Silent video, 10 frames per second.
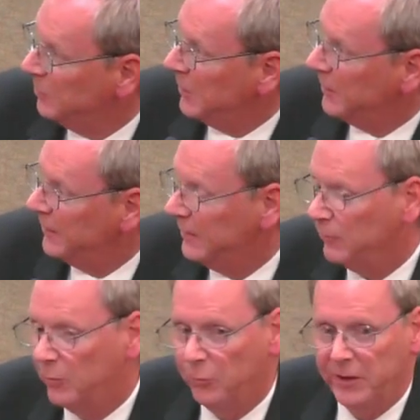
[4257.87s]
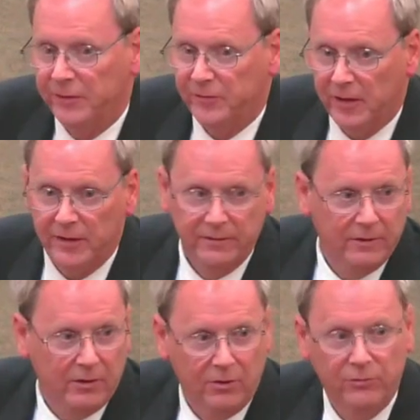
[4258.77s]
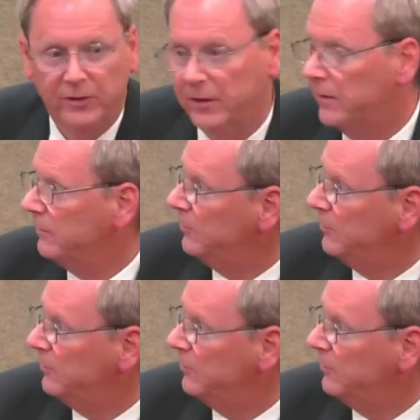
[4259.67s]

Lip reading: But when we get done, all the